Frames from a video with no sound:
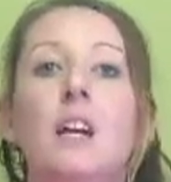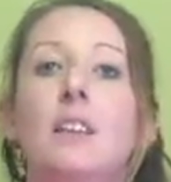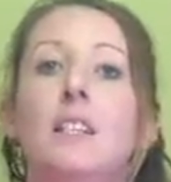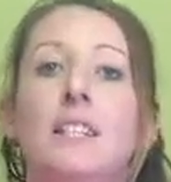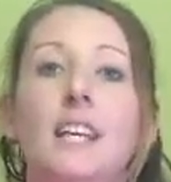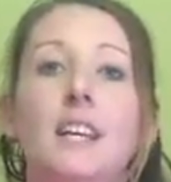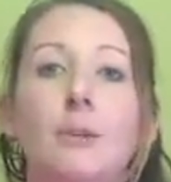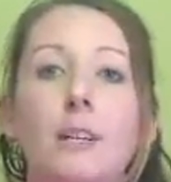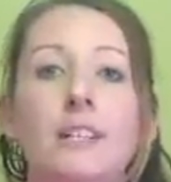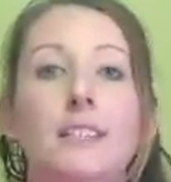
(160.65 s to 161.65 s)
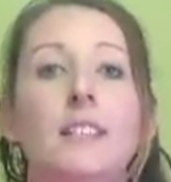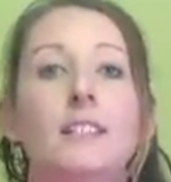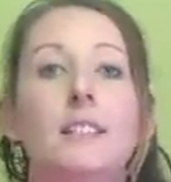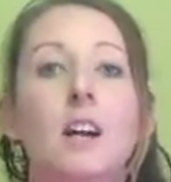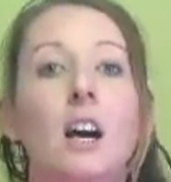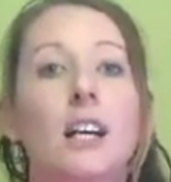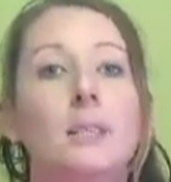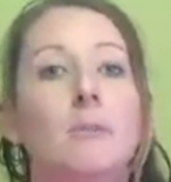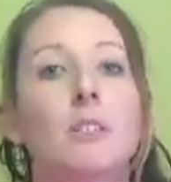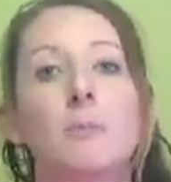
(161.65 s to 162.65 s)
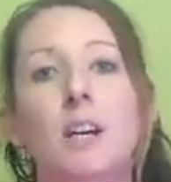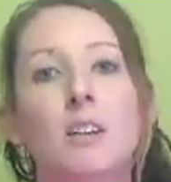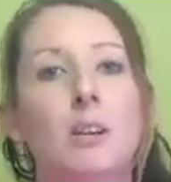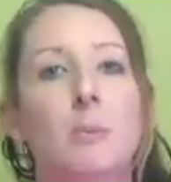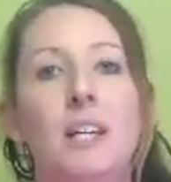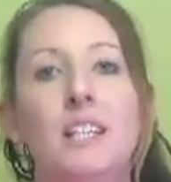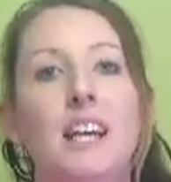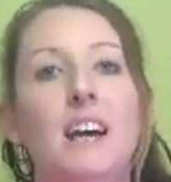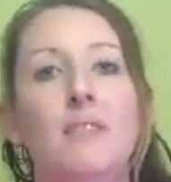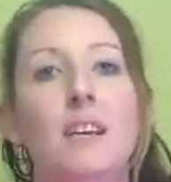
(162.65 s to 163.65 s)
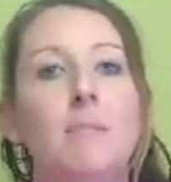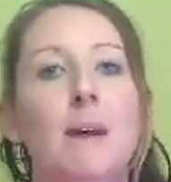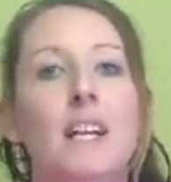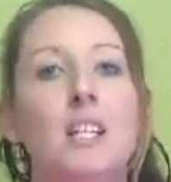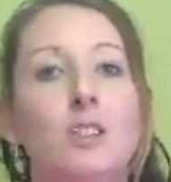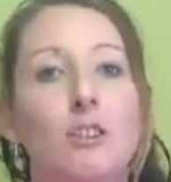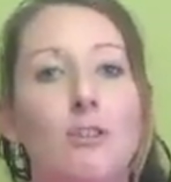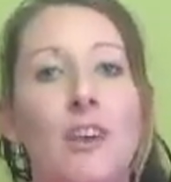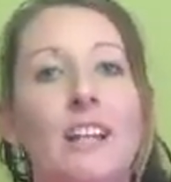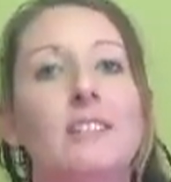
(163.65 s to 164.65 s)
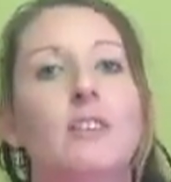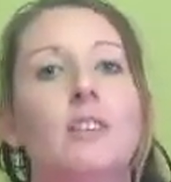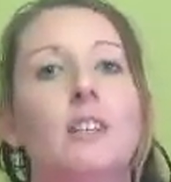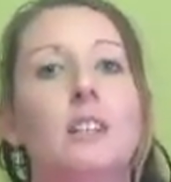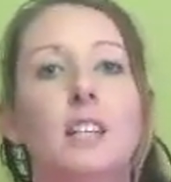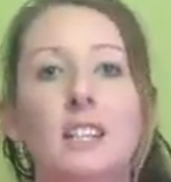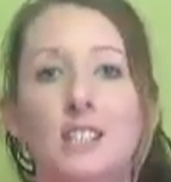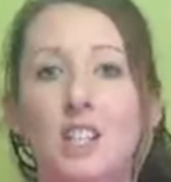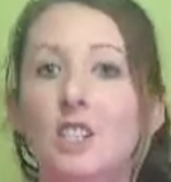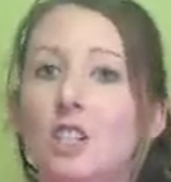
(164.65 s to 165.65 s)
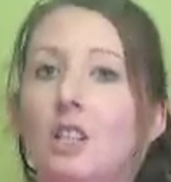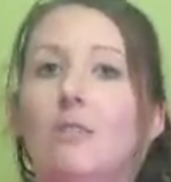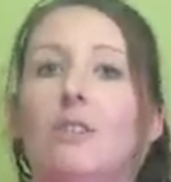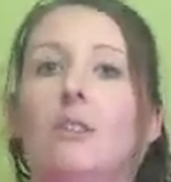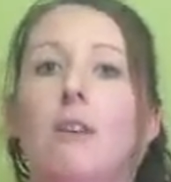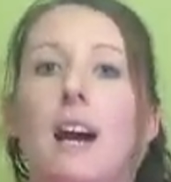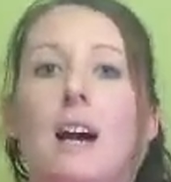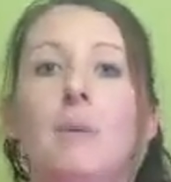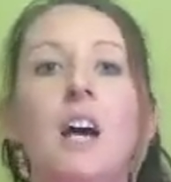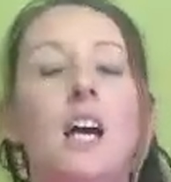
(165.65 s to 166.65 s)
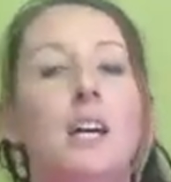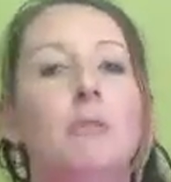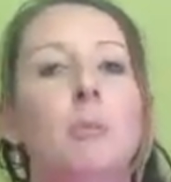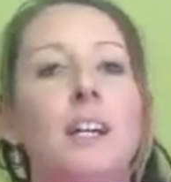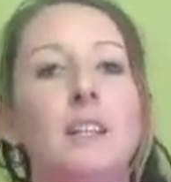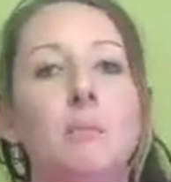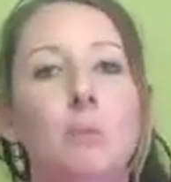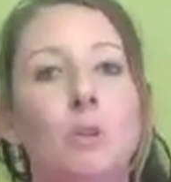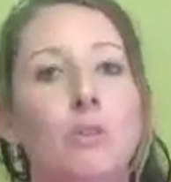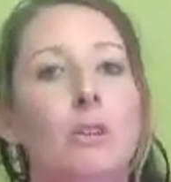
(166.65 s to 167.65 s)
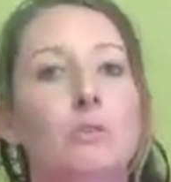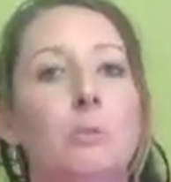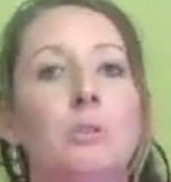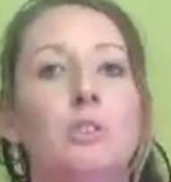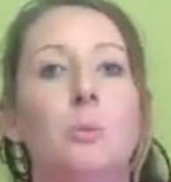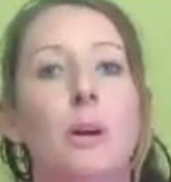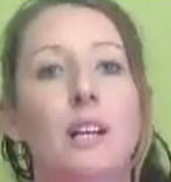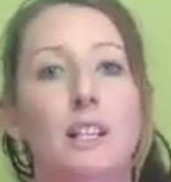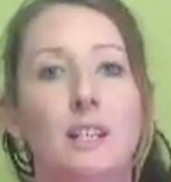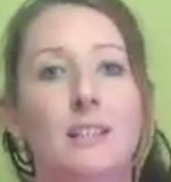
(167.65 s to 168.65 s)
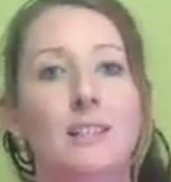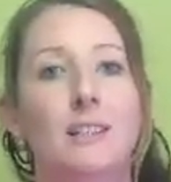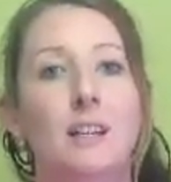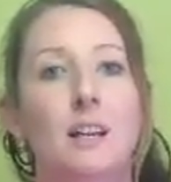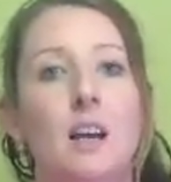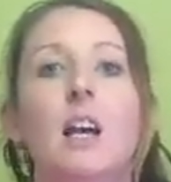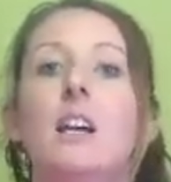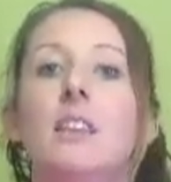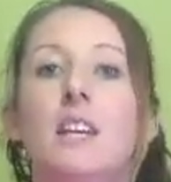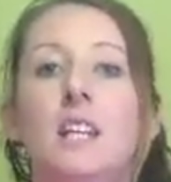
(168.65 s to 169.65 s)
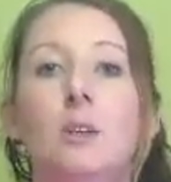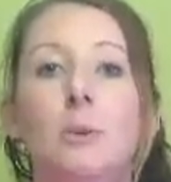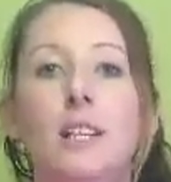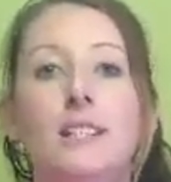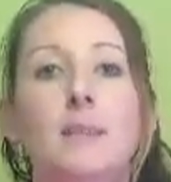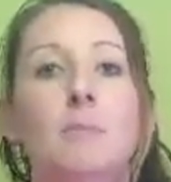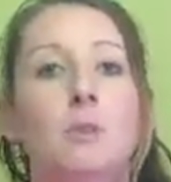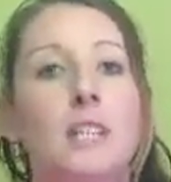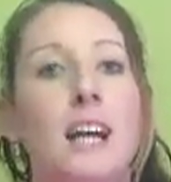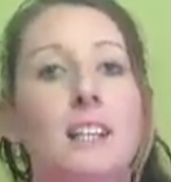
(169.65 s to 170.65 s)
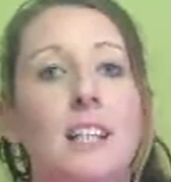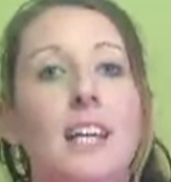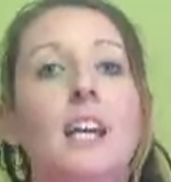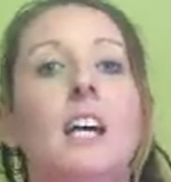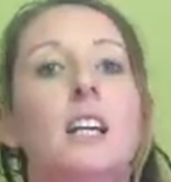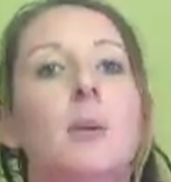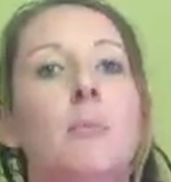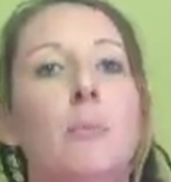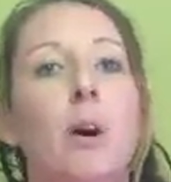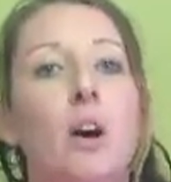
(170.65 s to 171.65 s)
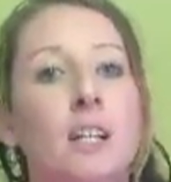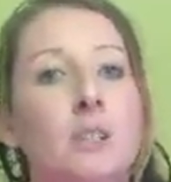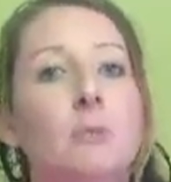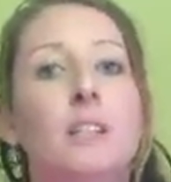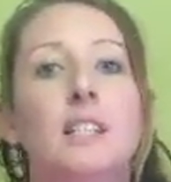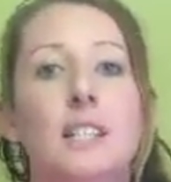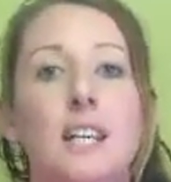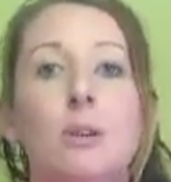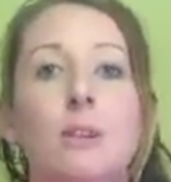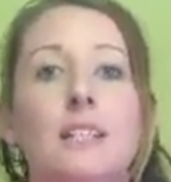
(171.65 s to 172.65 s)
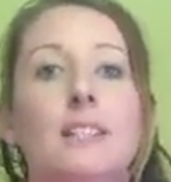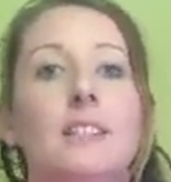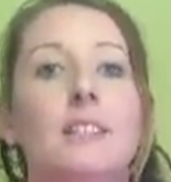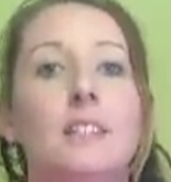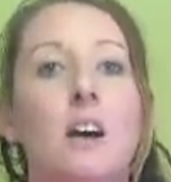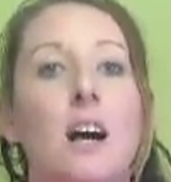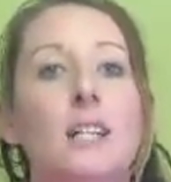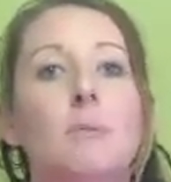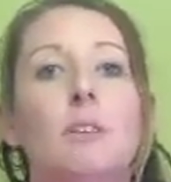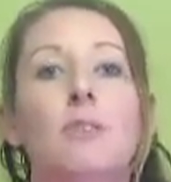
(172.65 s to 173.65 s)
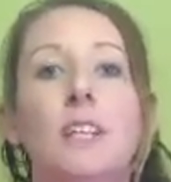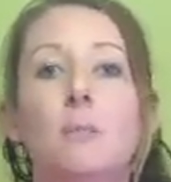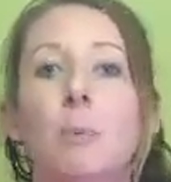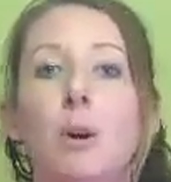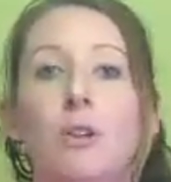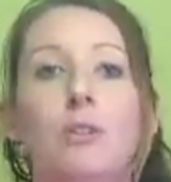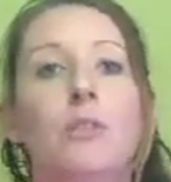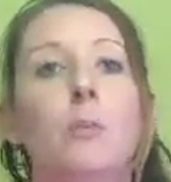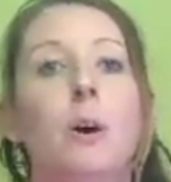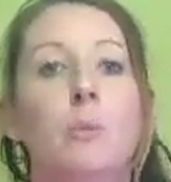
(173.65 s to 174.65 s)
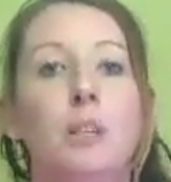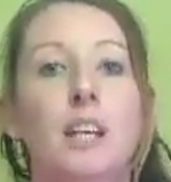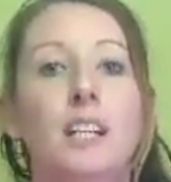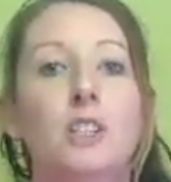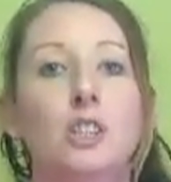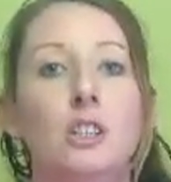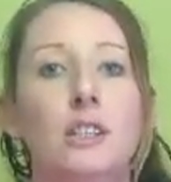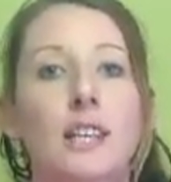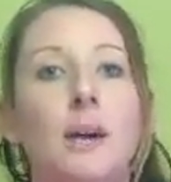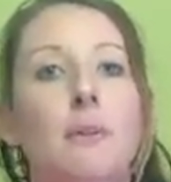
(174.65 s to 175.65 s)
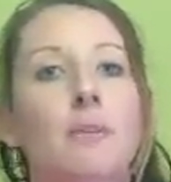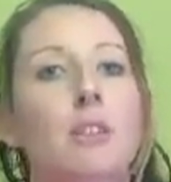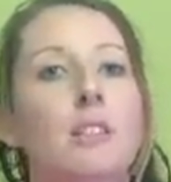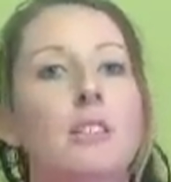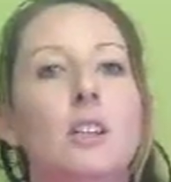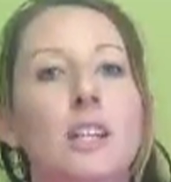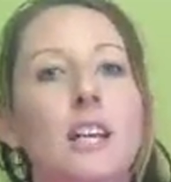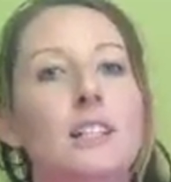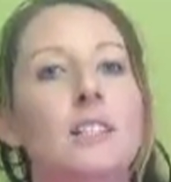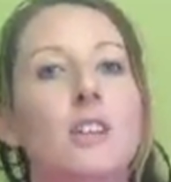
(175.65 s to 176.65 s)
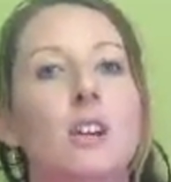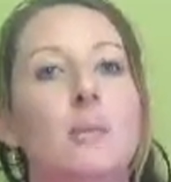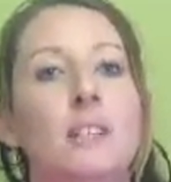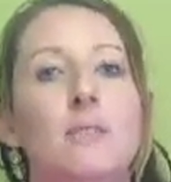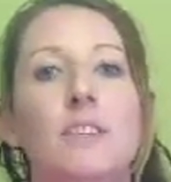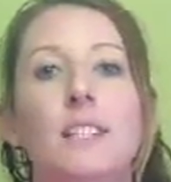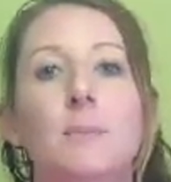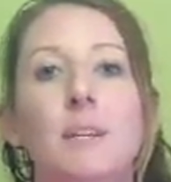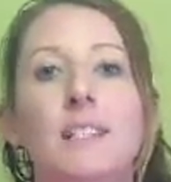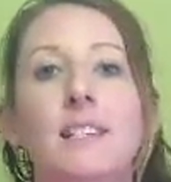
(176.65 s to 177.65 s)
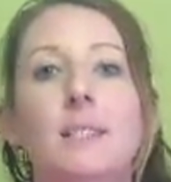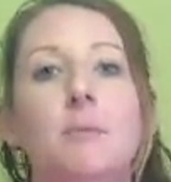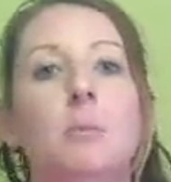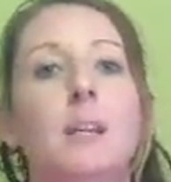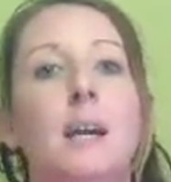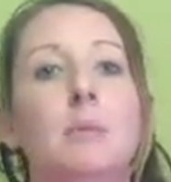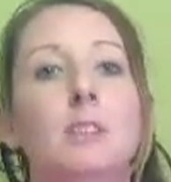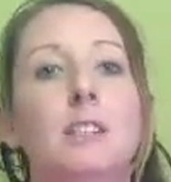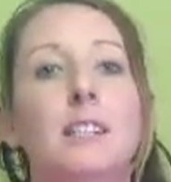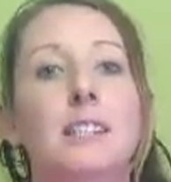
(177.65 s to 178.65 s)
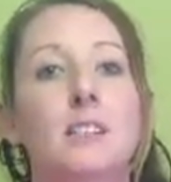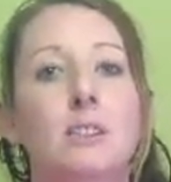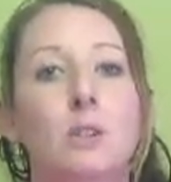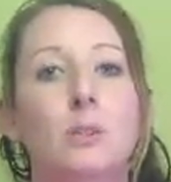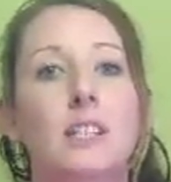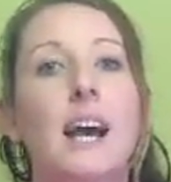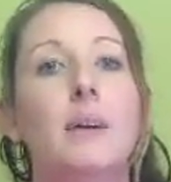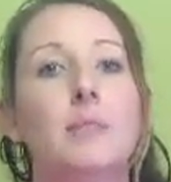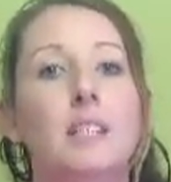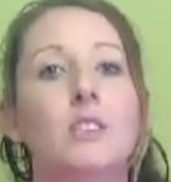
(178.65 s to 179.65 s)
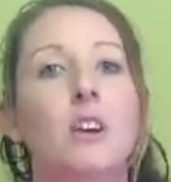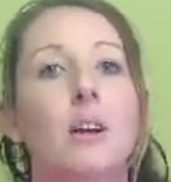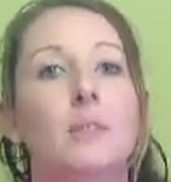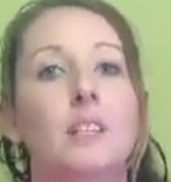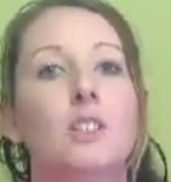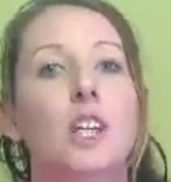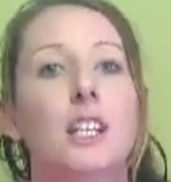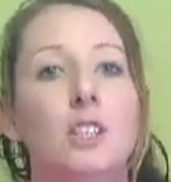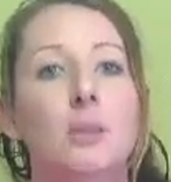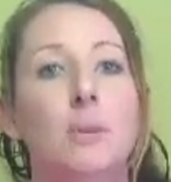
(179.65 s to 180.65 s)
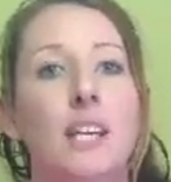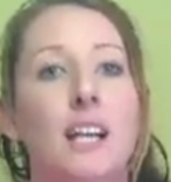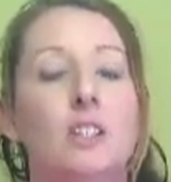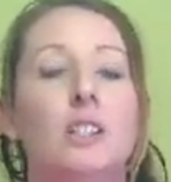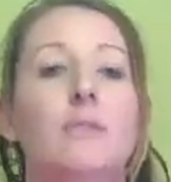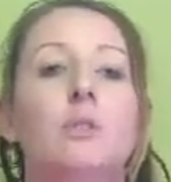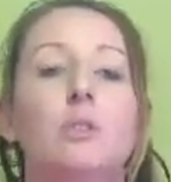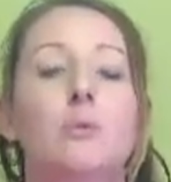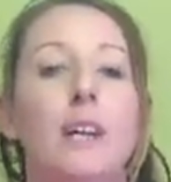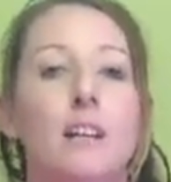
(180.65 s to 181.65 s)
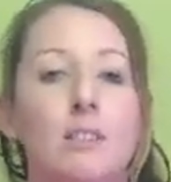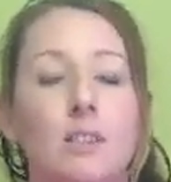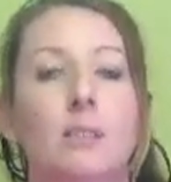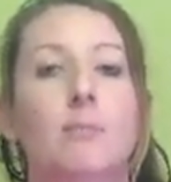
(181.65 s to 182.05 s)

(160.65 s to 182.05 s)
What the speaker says: The decrease in size, whilst might not appear to have any major effects on the condition of the crab, it will make them more vulnerable to predators. The increase in mortality, combined with the decrease in size, will affect both of the populations. However, it's not yet determined if these species will be able to adapt in time to the changing pH levels around them.